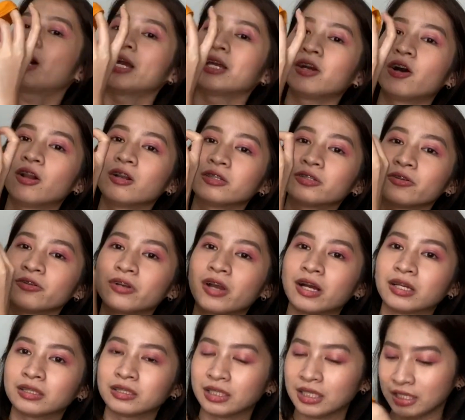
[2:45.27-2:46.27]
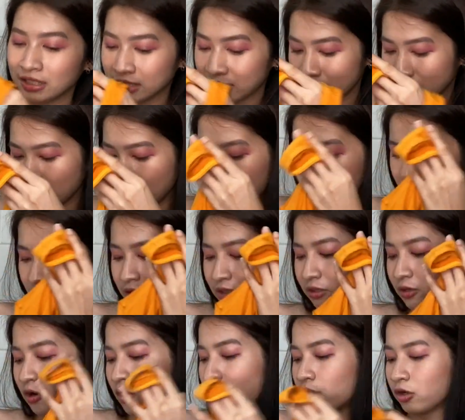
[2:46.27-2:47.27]
I also got this in
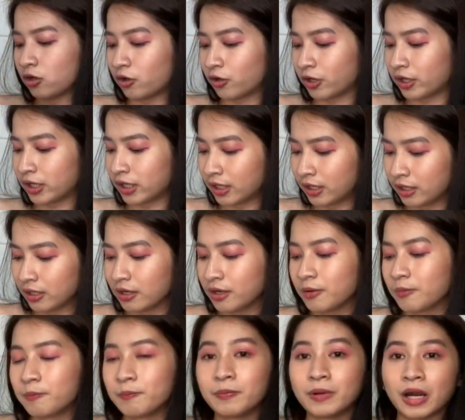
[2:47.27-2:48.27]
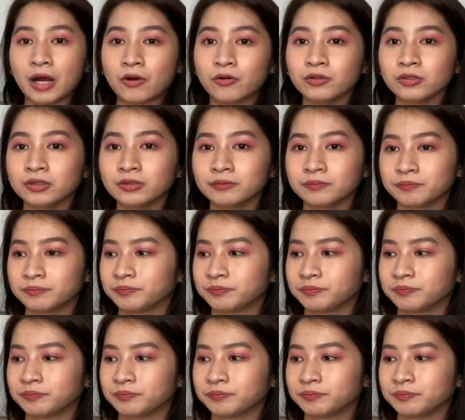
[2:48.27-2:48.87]
color brown.